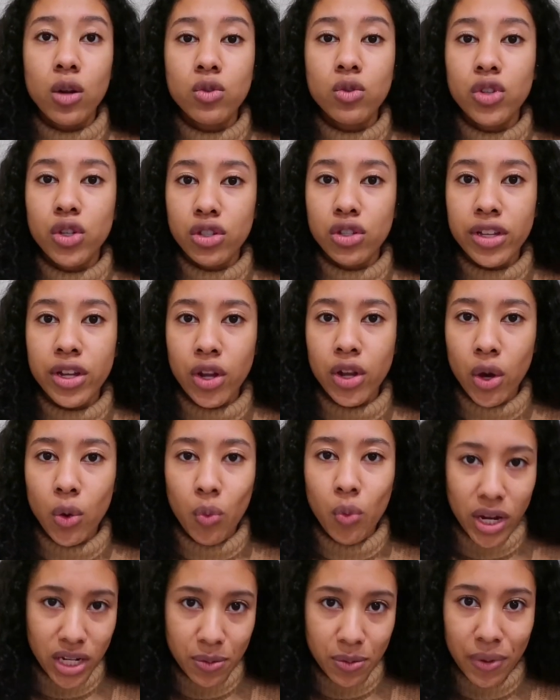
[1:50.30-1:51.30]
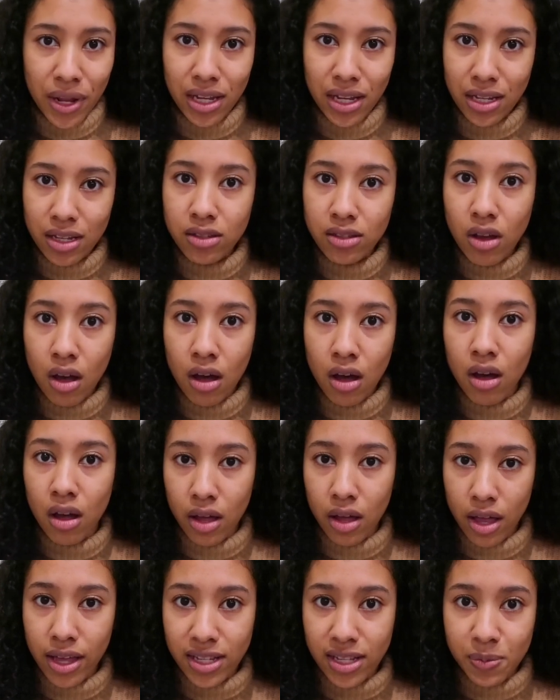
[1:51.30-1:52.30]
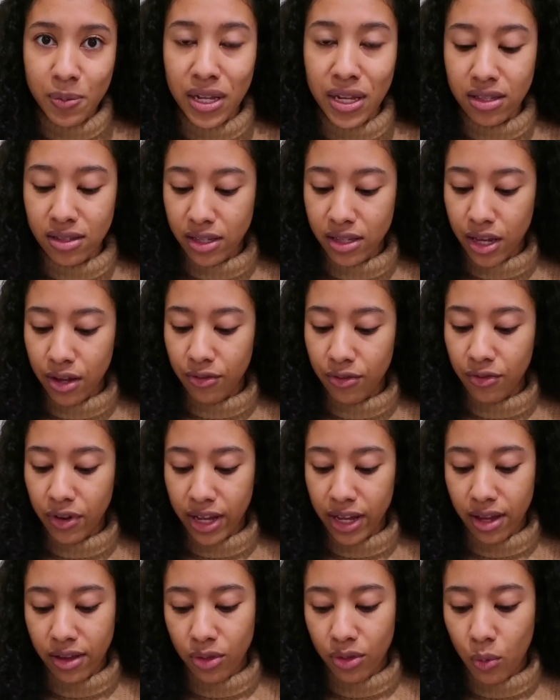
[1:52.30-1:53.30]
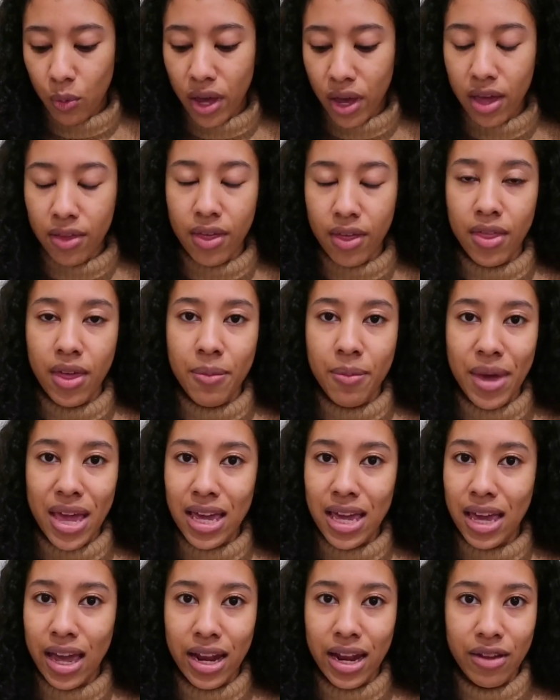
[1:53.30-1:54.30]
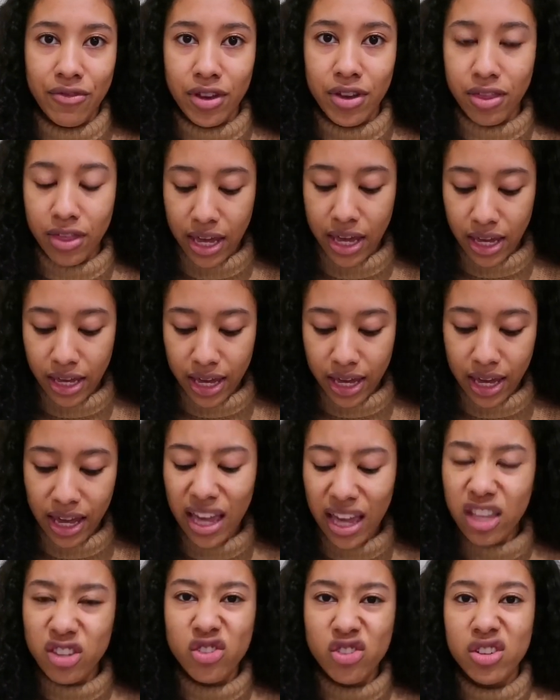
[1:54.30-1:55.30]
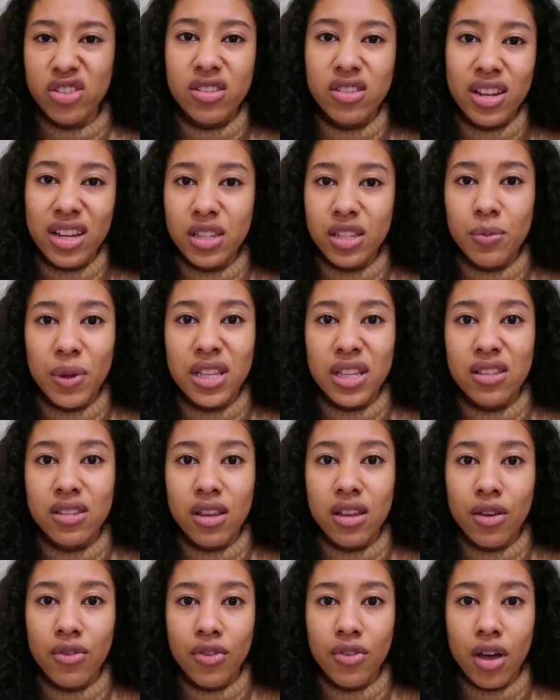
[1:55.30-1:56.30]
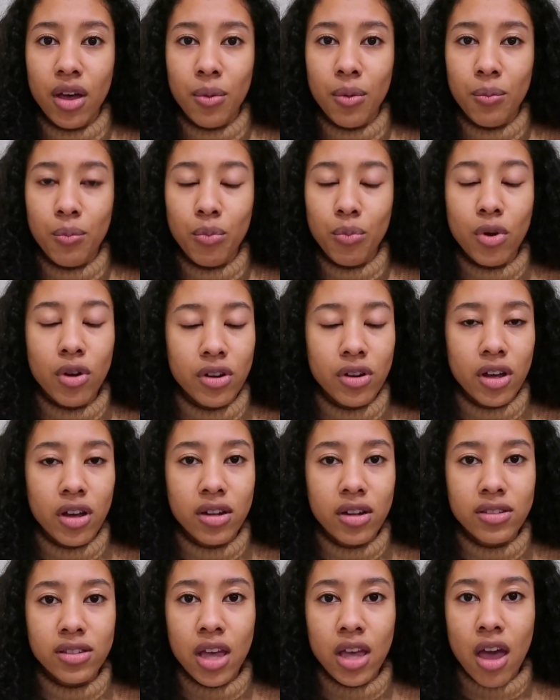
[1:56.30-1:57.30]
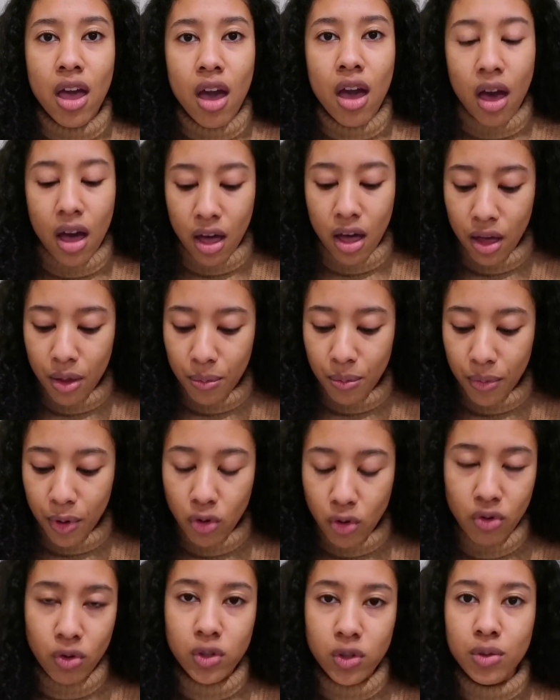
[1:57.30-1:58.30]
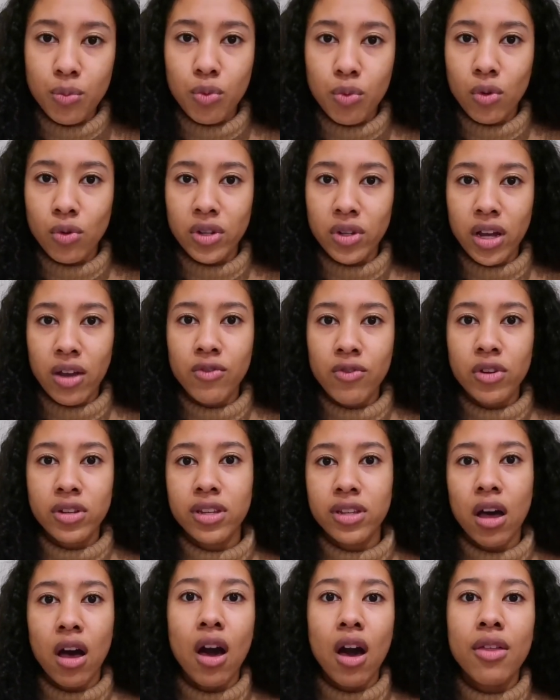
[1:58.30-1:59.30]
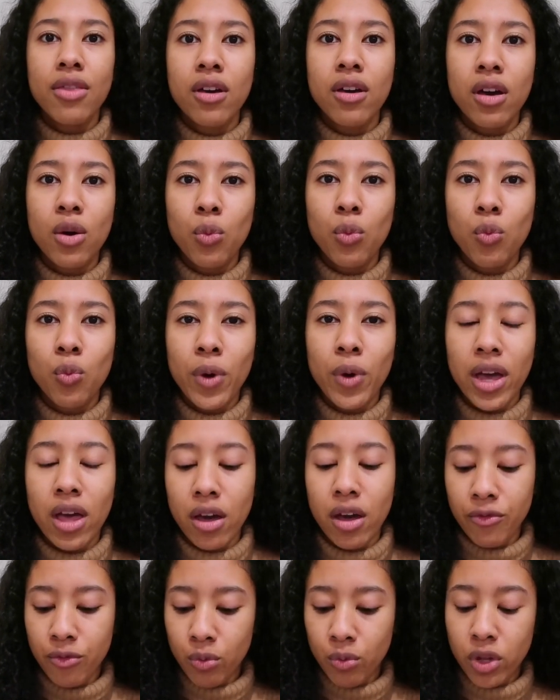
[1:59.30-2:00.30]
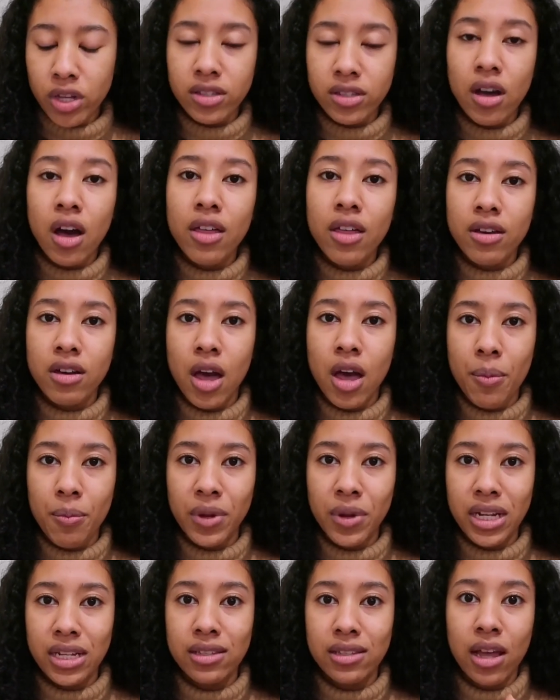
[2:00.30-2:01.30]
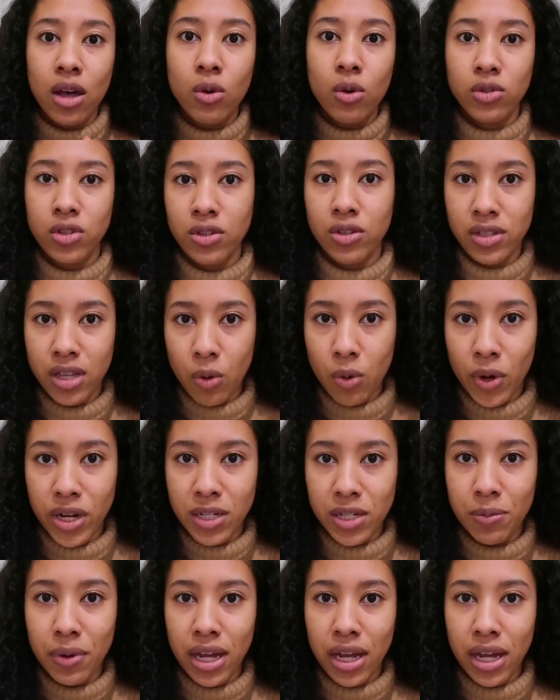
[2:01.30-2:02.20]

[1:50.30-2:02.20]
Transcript: and also because I know weighted blankets blankets are expensive like the way that they make it and everything it is just an expensive um, product um, across the board. Like I've looked at other, I've looked at other companies that also sell weighted